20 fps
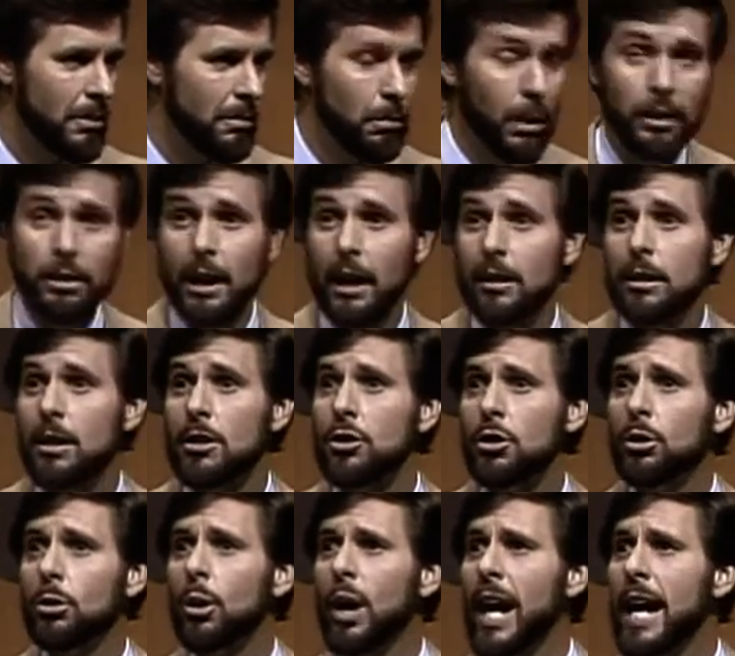but that this
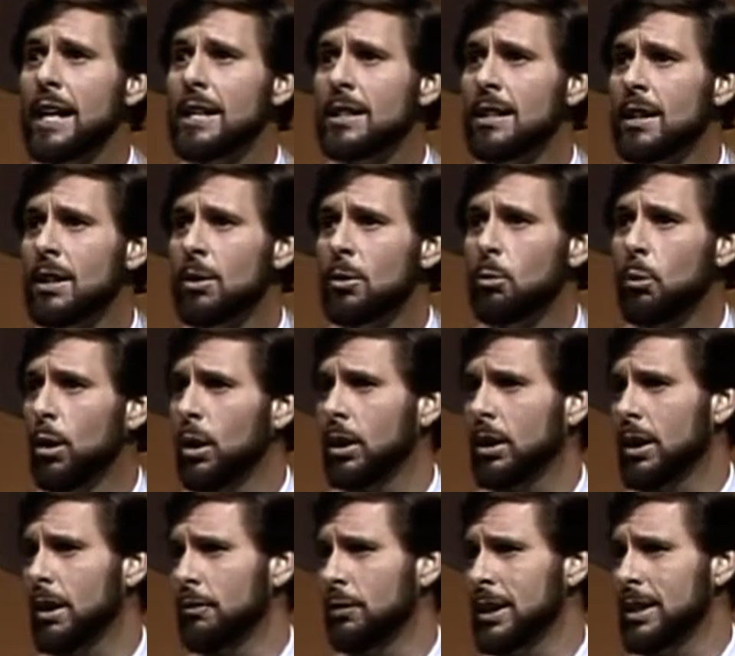great
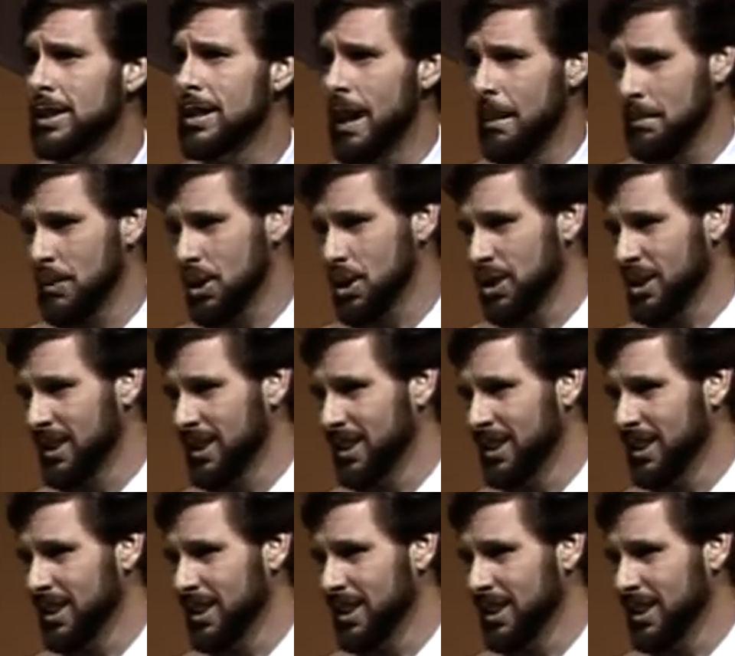work of redemption